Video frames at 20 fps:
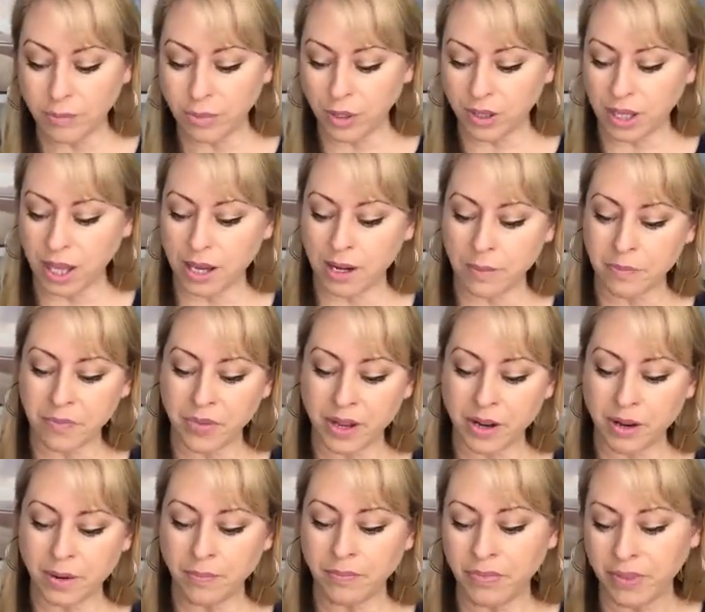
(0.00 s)
Put that up
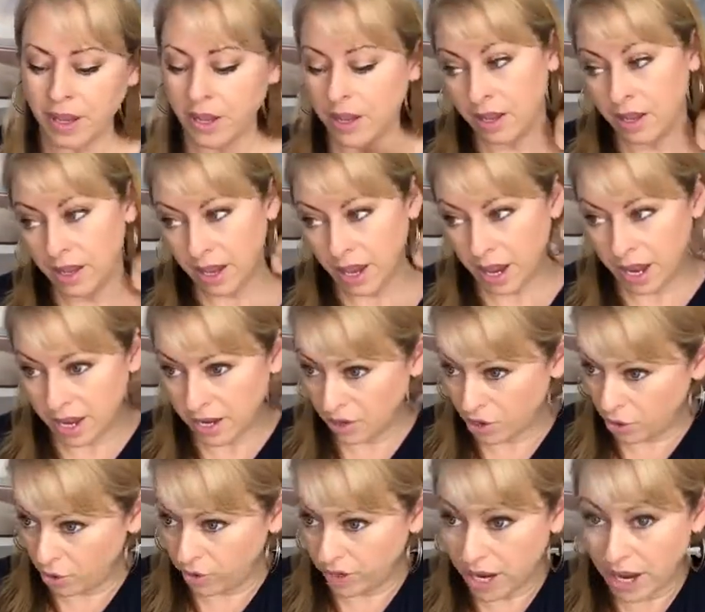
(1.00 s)
there and
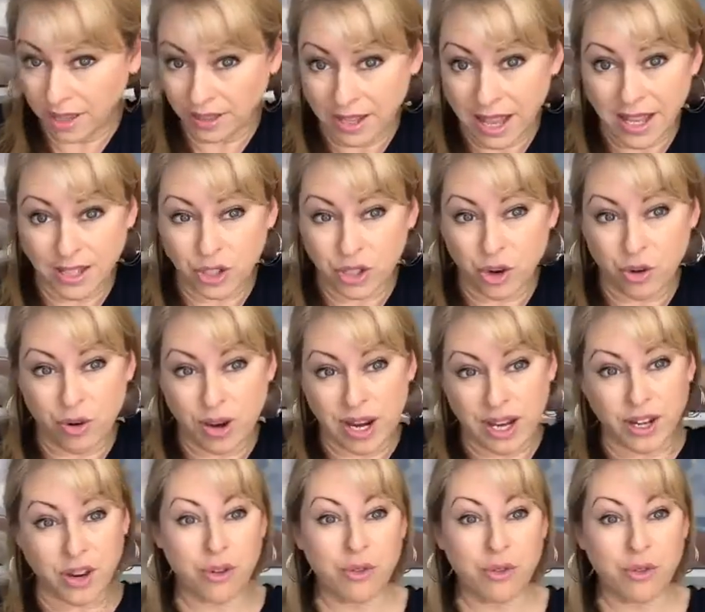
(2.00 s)
create that screen,